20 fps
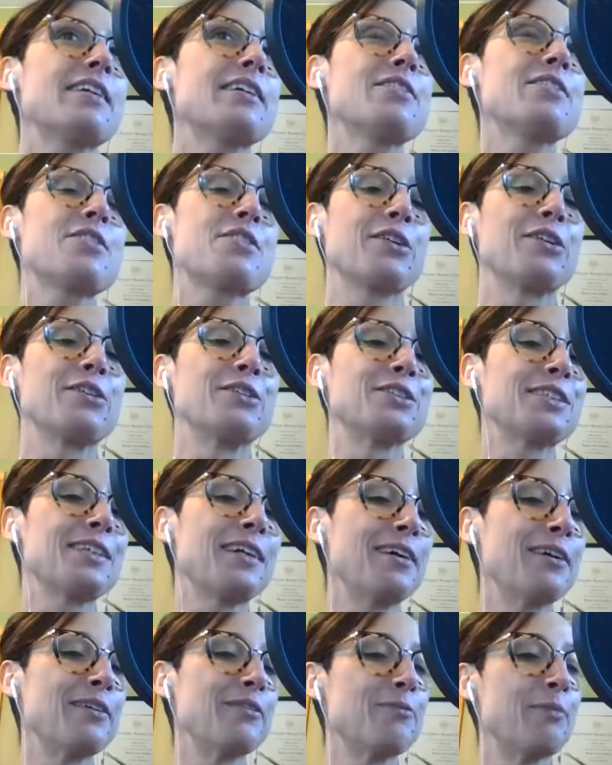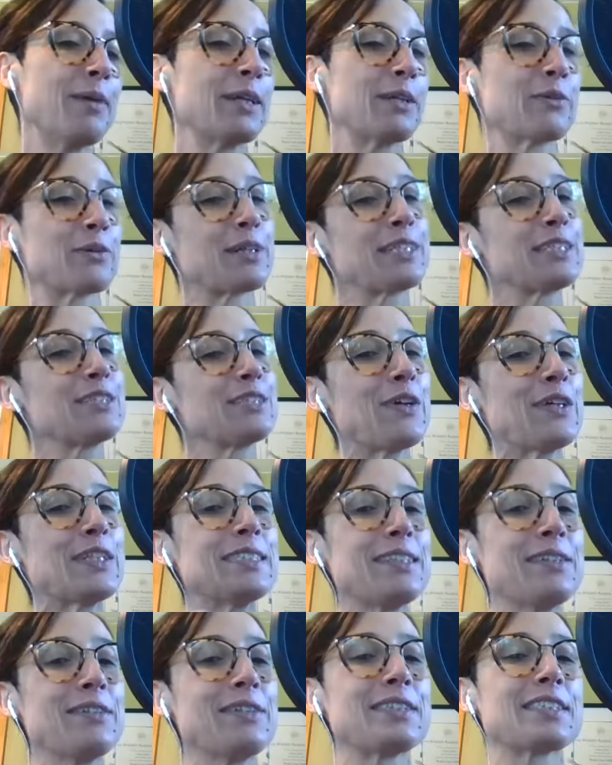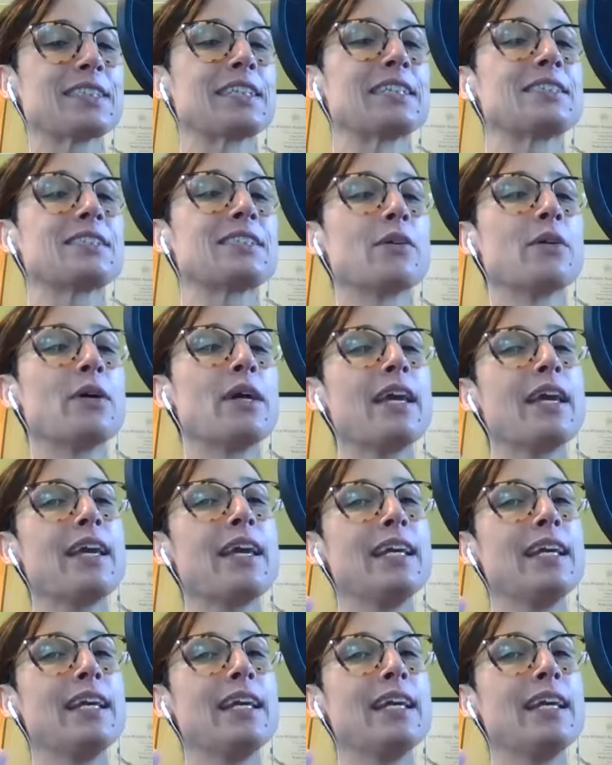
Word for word: concerns of minorities very seriously. So mm.